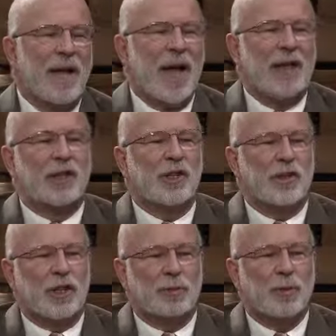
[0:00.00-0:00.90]
As
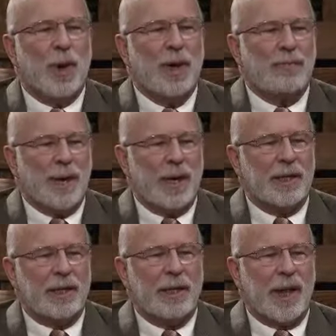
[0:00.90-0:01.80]
those spread
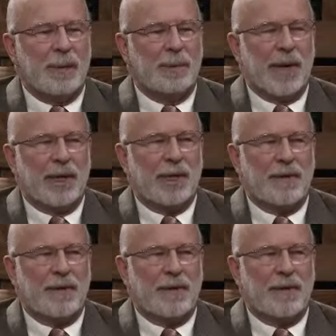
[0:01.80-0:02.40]
begins to take place,